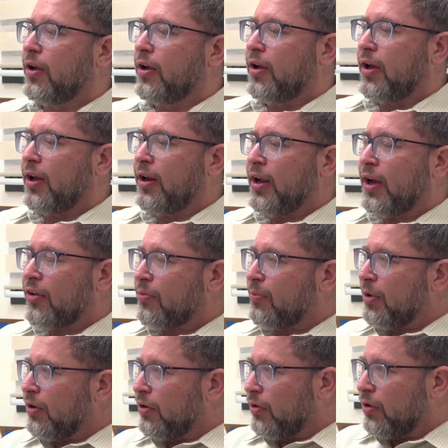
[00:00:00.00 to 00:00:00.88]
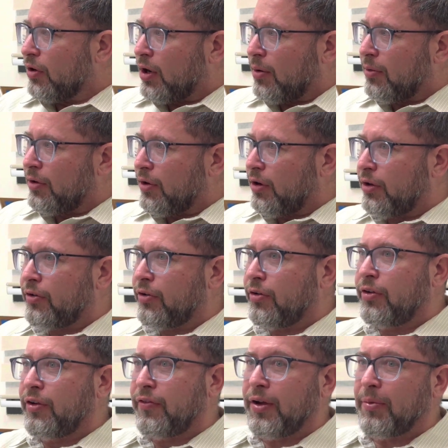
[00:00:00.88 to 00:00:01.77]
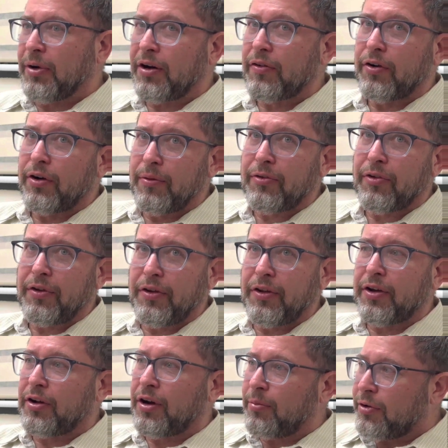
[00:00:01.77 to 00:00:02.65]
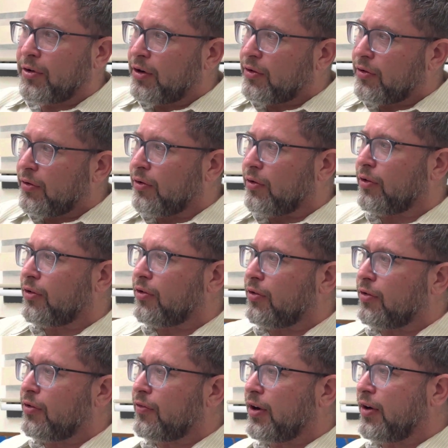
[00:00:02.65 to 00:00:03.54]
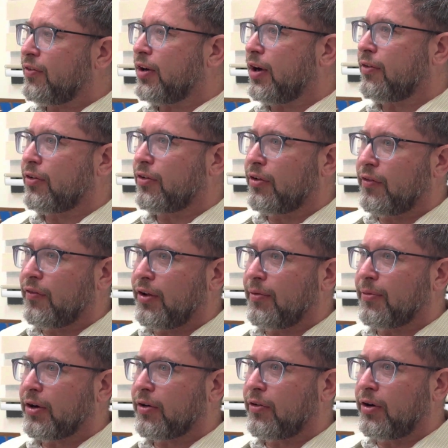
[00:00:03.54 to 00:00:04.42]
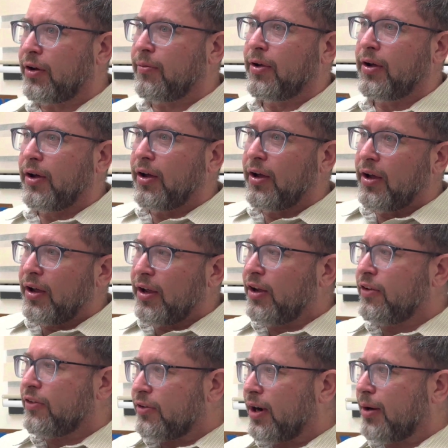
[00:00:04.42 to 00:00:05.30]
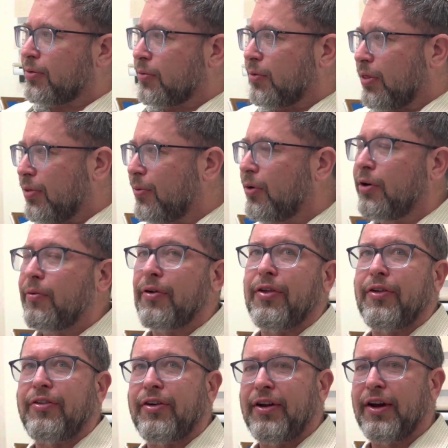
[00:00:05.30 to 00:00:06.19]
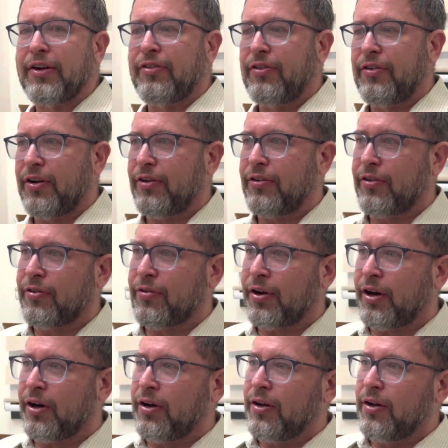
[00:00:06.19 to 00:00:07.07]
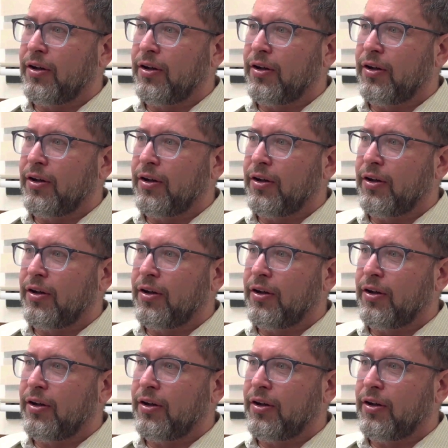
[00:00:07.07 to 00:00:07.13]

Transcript: And he asked me to do the commentary to Nevi'im Achronim, so I did a commentary to the 205 chapters of Nevi'im Achronim. Each chapter went through it with its connection to Eretz Yisrael.